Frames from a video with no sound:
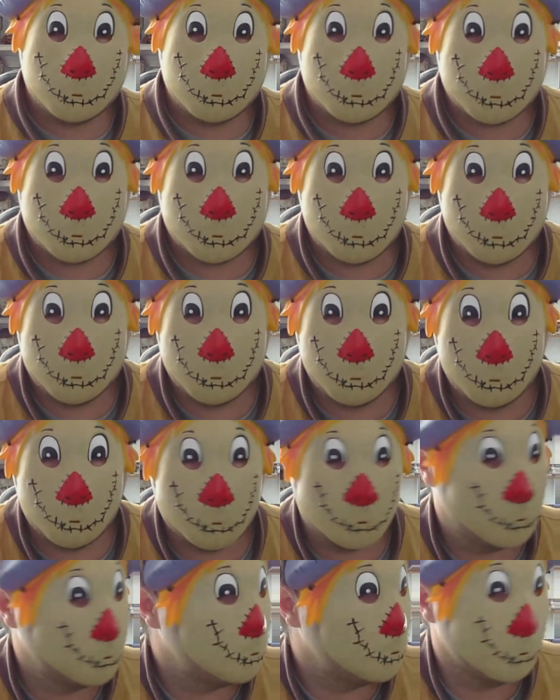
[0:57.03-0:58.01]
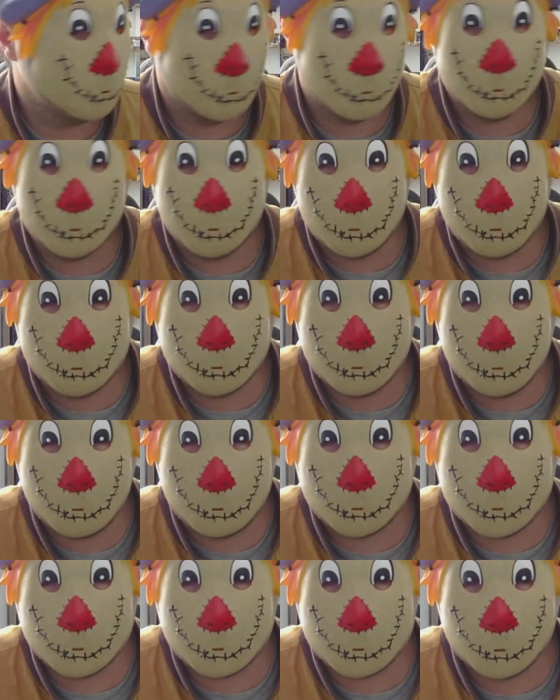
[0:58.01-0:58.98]
I've bought two Halloween
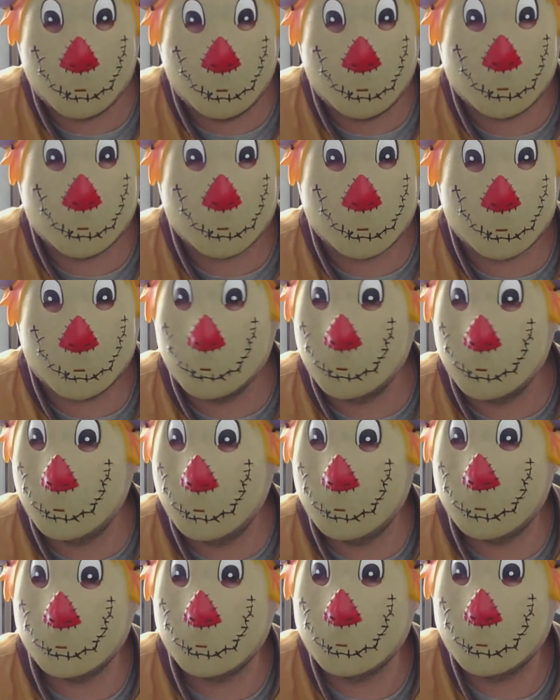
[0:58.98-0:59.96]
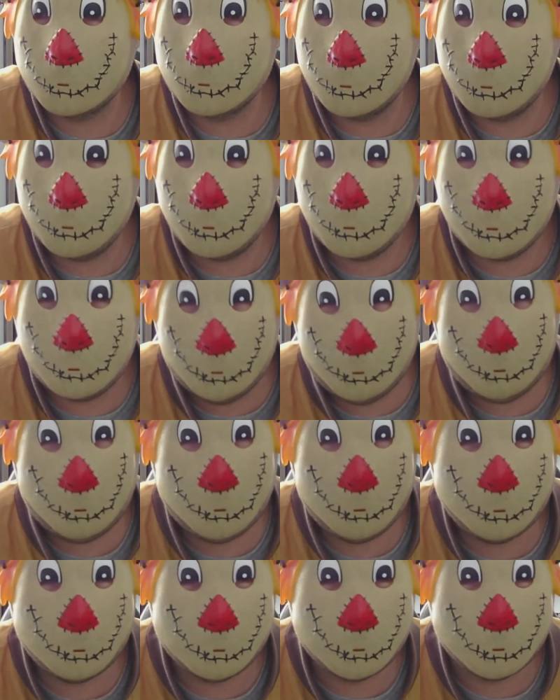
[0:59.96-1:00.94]
Ends masks recently,
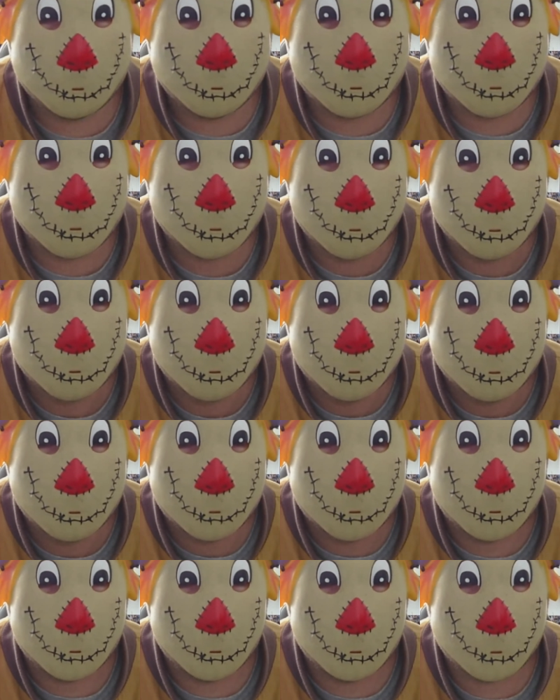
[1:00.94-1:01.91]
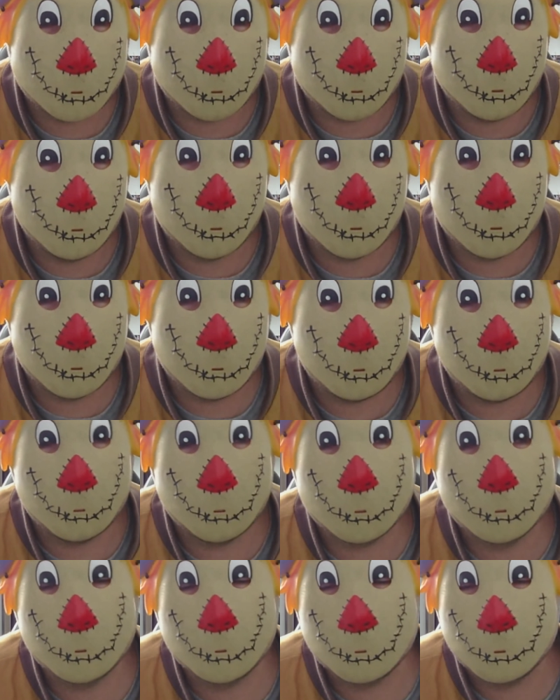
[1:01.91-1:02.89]
and there is a local
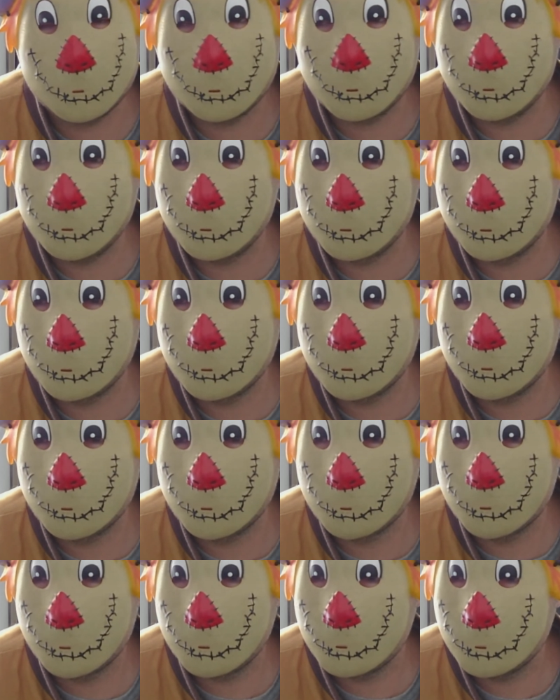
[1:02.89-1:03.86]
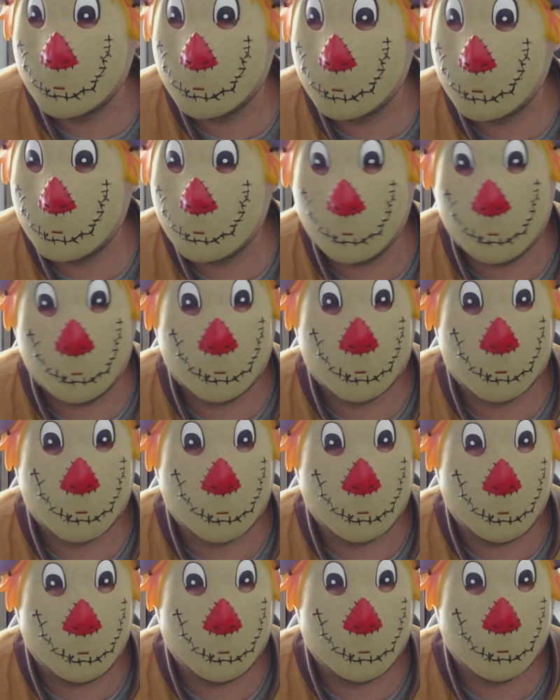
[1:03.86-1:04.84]
artist close
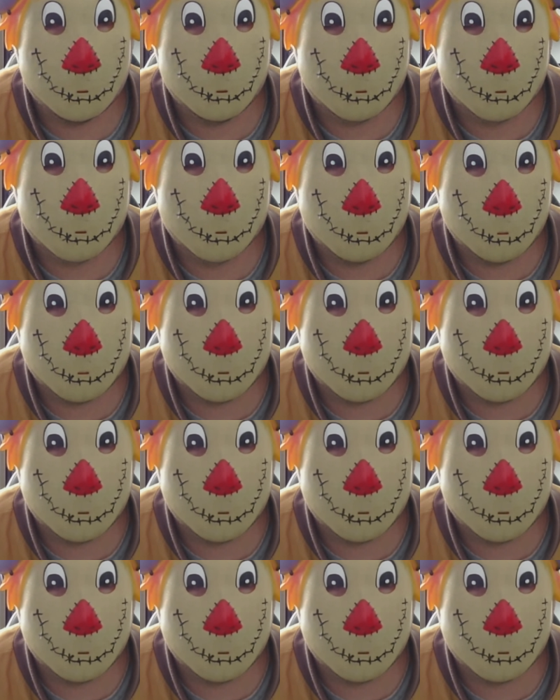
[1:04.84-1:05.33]
by who does